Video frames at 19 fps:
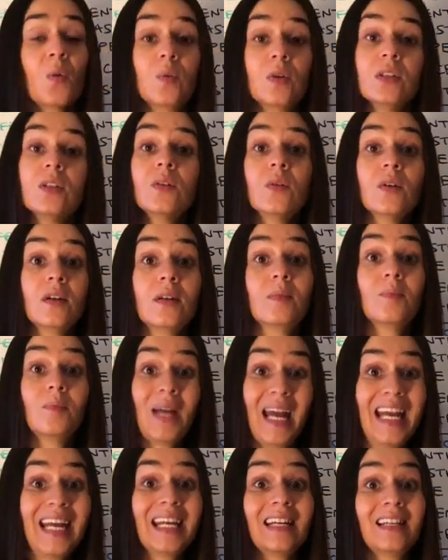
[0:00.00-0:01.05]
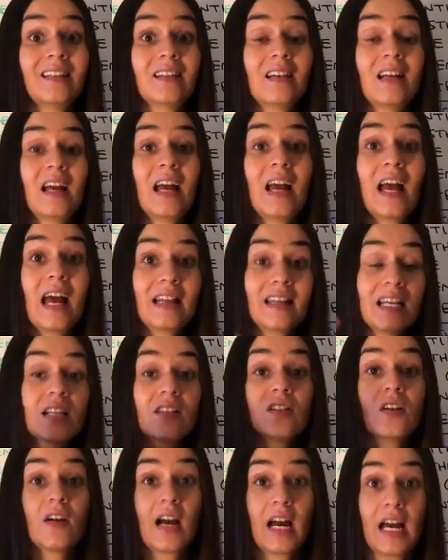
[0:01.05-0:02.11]
When you are in pain,
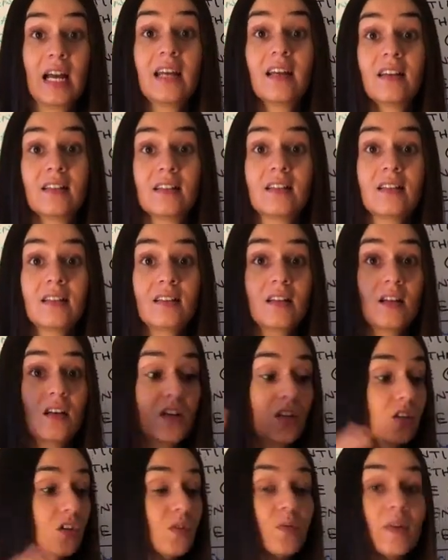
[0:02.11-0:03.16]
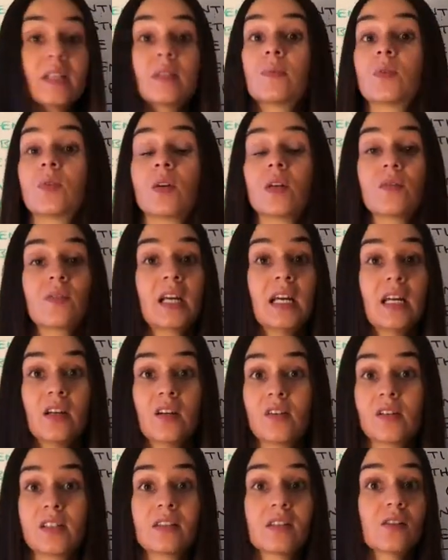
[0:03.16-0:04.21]
things are heightened. Your respiratory rate
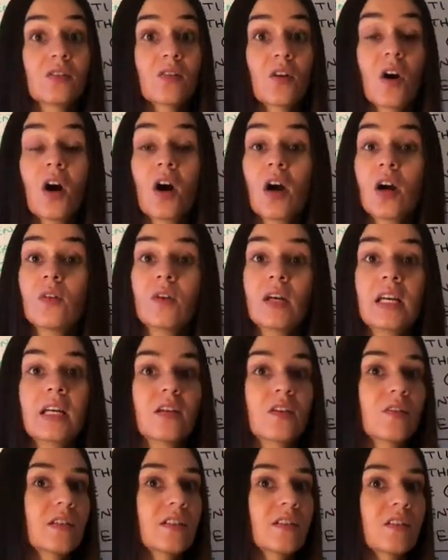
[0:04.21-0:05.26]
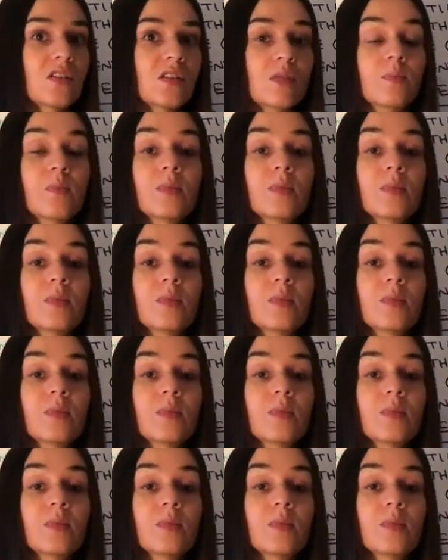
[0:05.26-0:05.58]
increases, your heart rate increases,